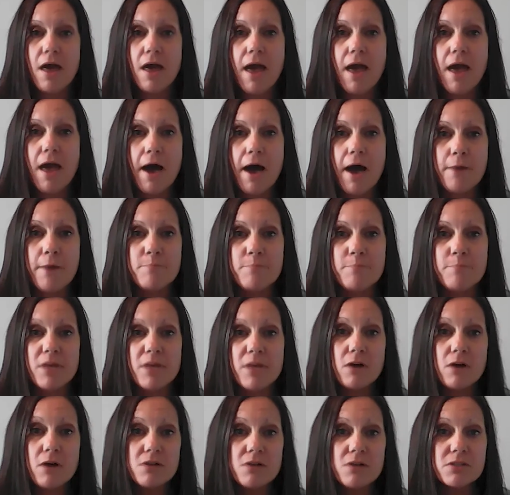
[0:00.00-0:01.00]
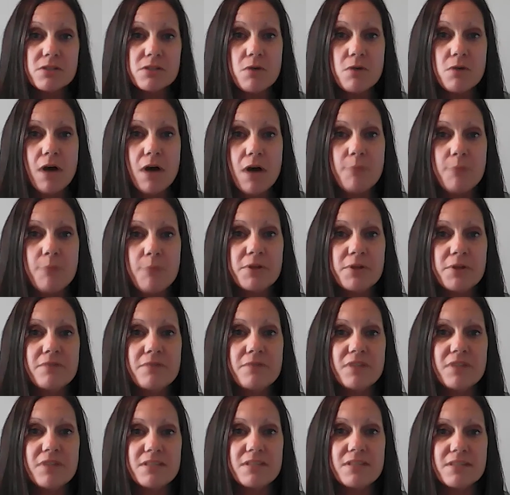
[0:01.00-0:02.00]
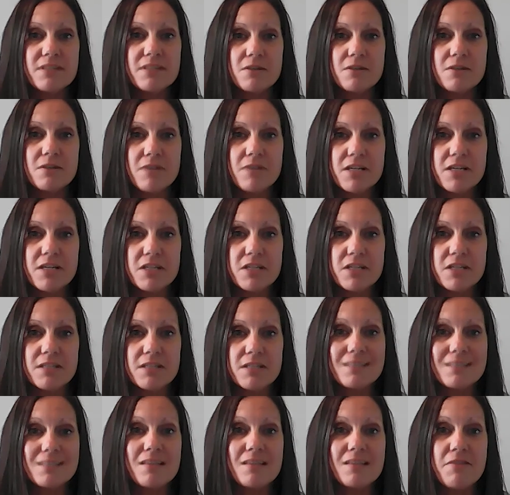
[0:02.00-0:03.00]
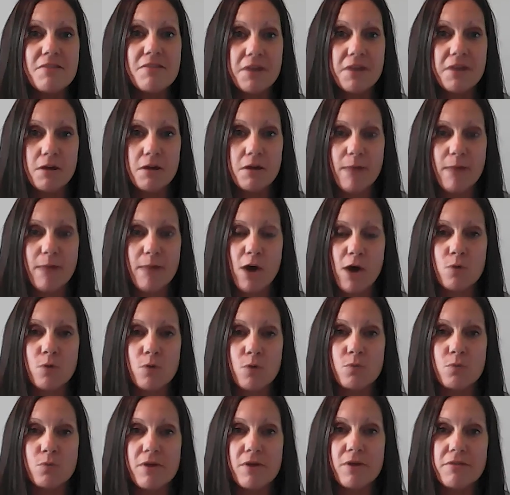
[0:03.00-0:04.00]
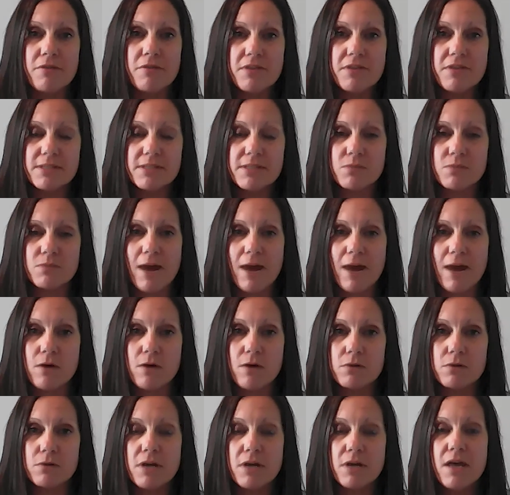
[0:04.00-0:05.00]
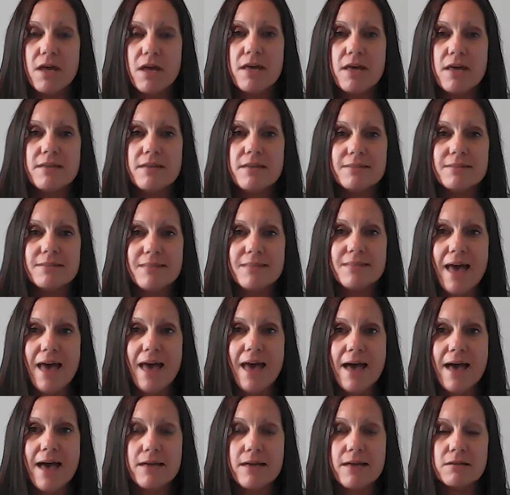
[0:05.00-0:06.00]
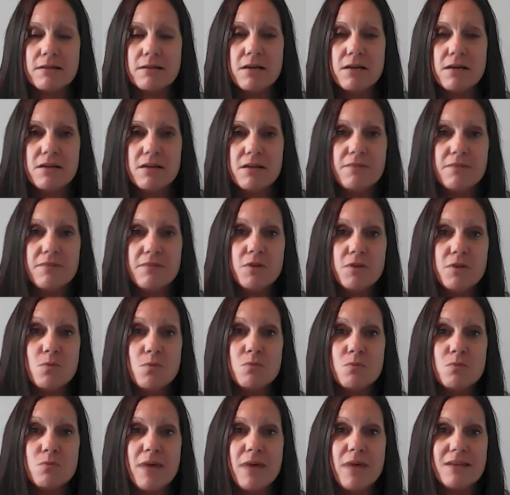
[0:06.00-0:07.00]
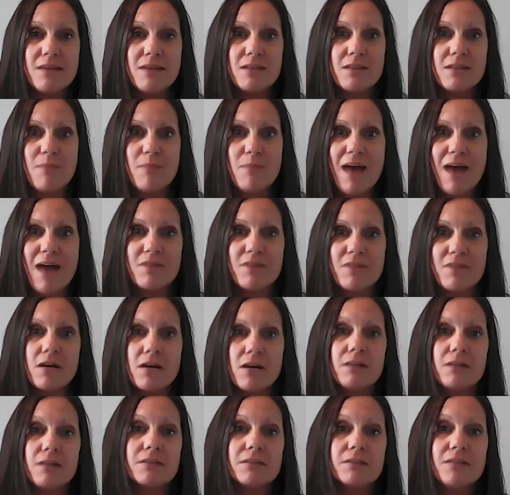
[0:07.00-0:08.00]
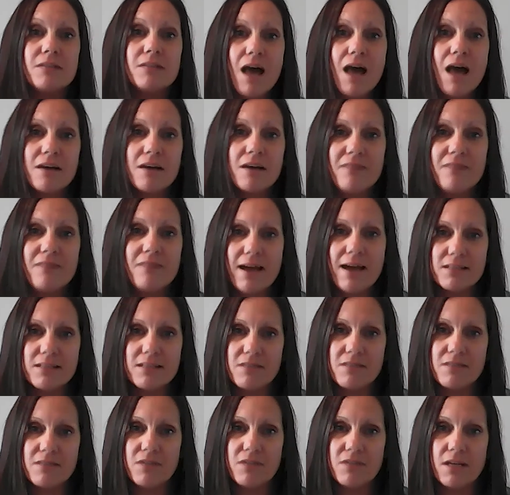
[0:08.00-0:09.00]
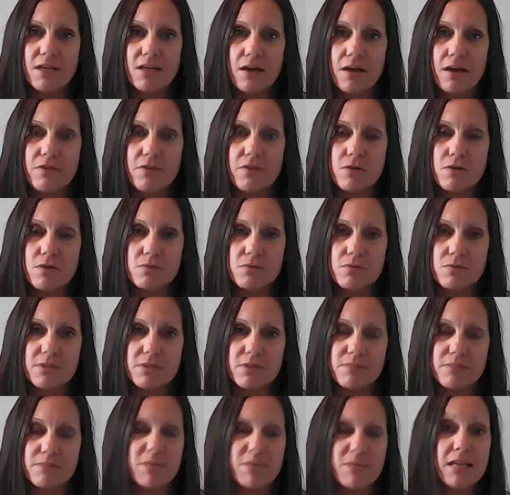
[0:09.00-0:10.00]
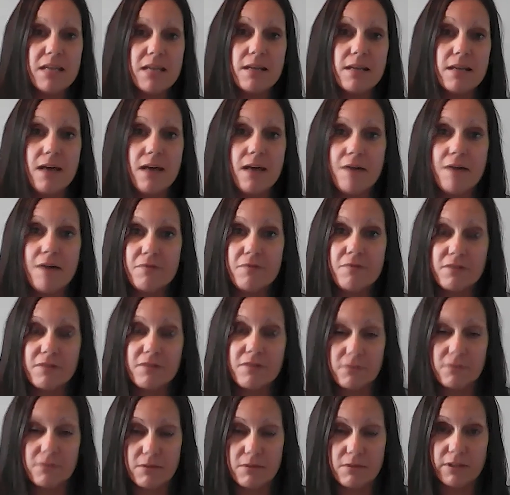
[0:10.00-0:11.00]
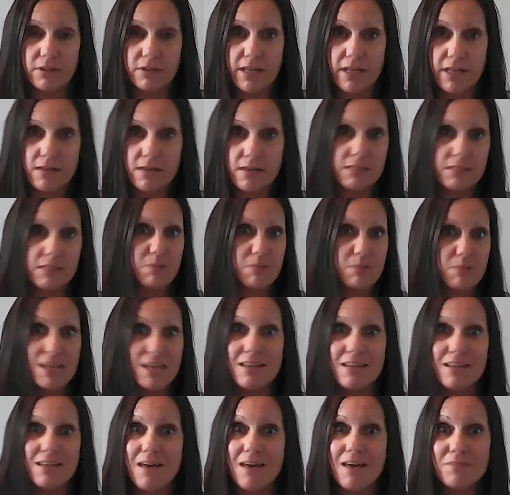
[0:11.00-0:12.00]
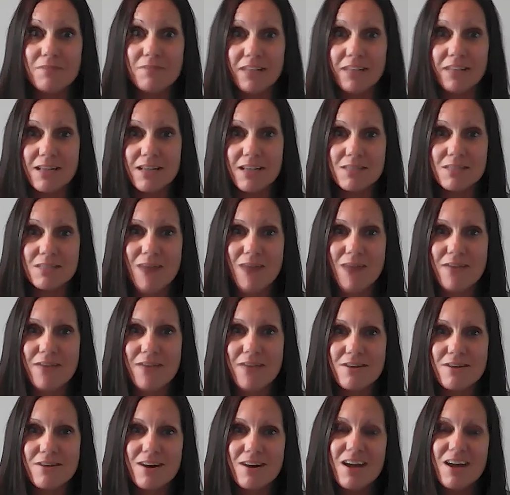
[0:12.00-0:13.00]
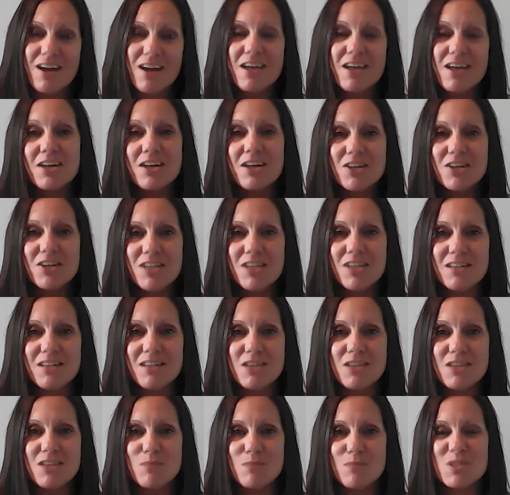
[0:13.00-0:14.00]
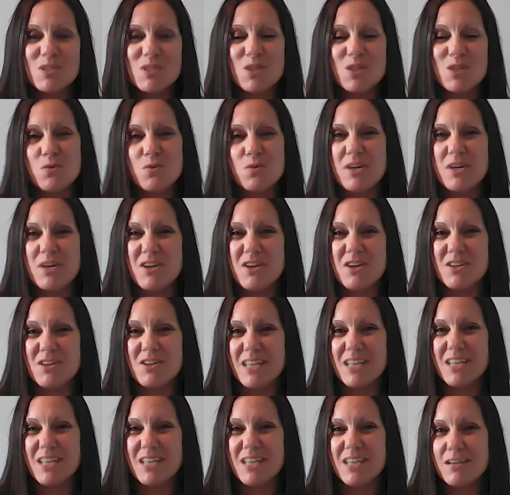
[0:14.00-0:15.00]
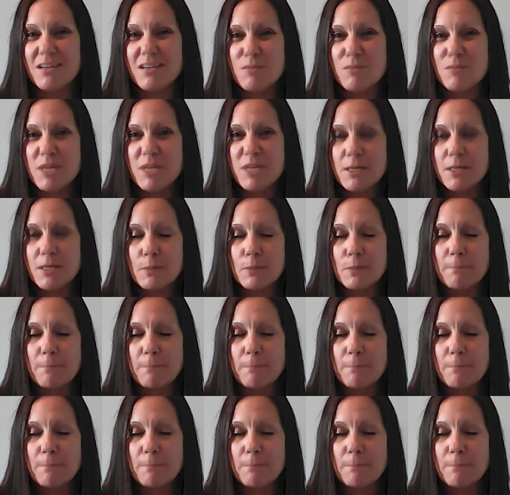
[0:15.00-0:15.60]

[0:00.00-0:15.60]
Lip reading: And also a couple of considerations to think about with this route is that if you end up having a lot of activity on those PDF links rather, it could end up skewing your data a bit.